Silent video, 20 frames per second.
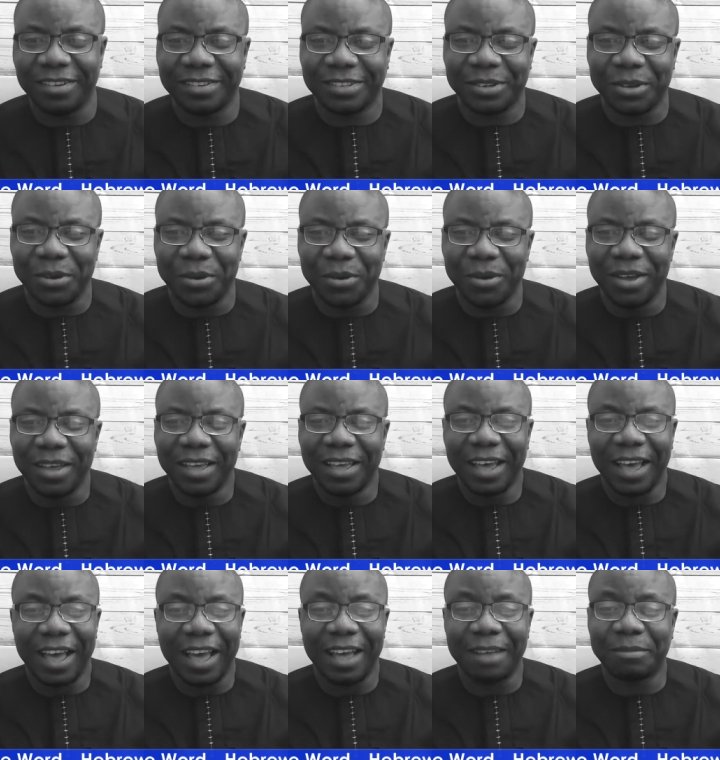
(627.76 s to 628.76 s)
so
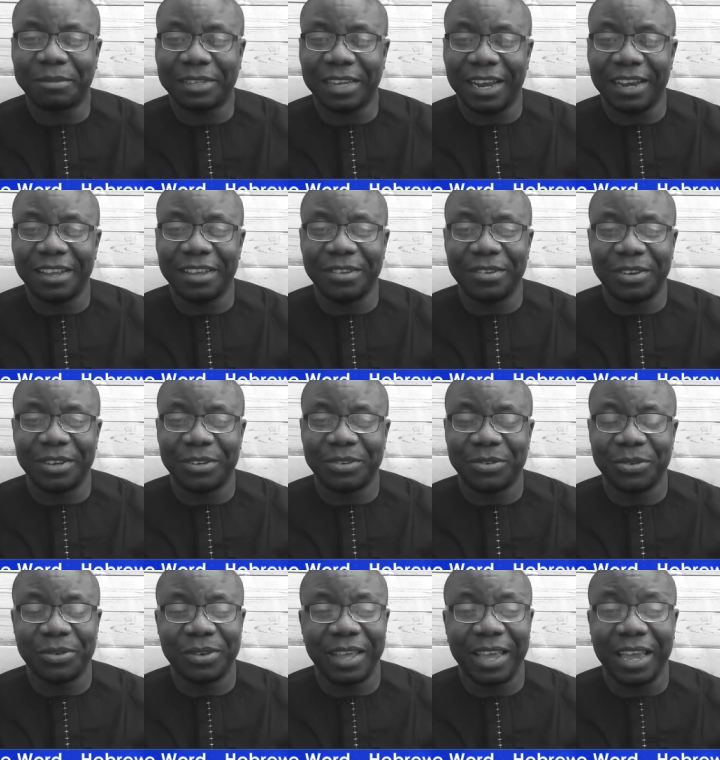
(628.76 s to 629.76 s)
I'm telling you the
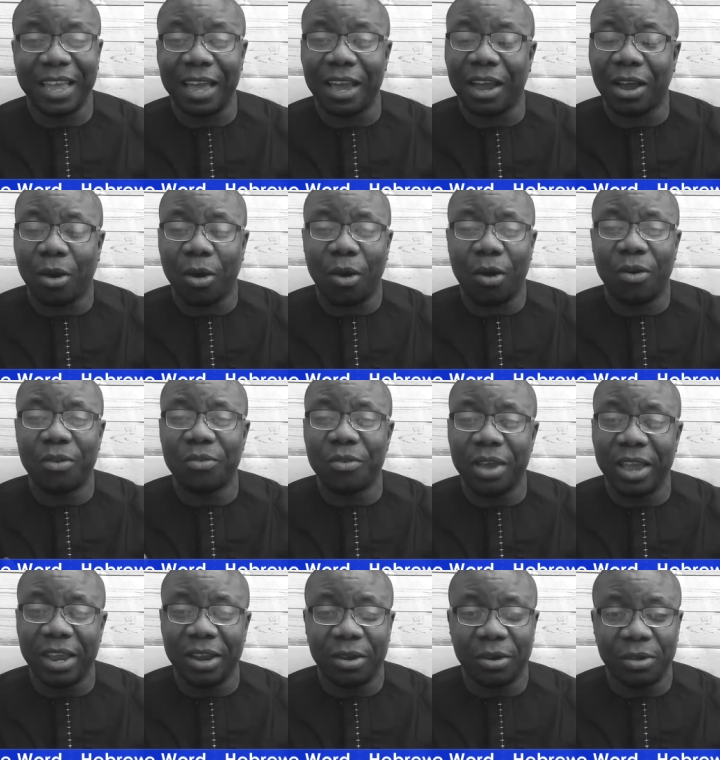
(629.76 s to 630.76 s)
truth, they can call
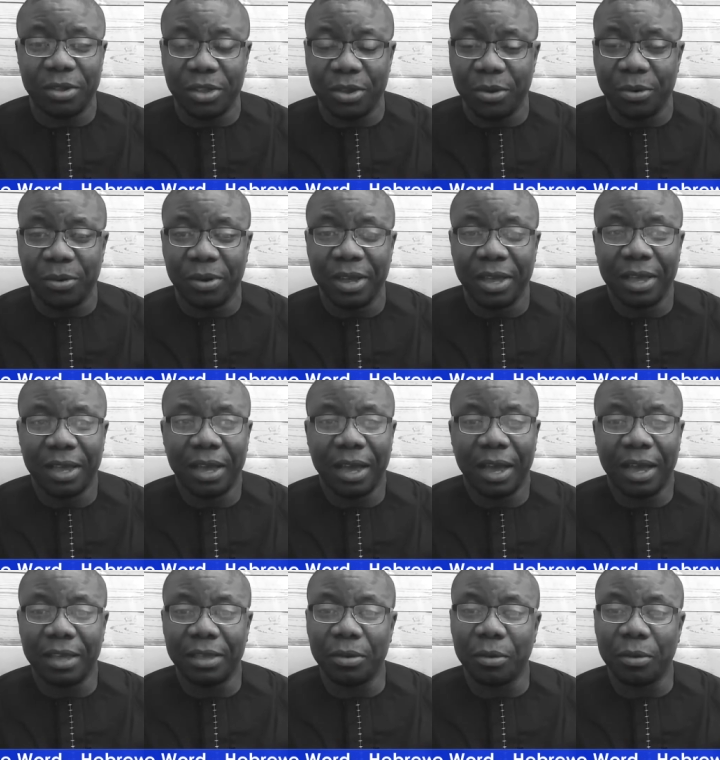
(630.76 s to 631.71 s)
rain on you uh,